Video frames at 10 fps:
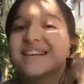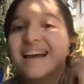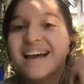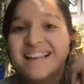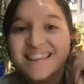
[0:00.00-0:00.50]

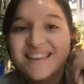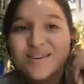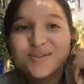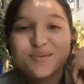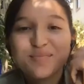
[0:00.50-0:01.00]

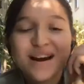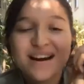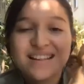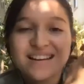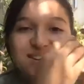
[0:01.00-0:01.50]
Hello,
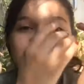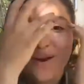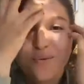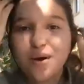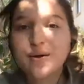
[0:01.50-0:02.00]
SuperJardineros,
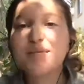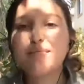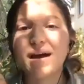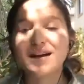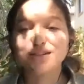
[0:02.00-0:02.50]
and welcome
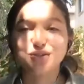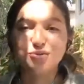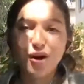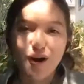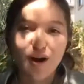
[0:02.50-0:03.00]
back
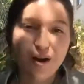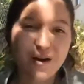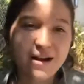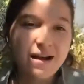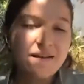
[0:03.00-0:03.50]
to our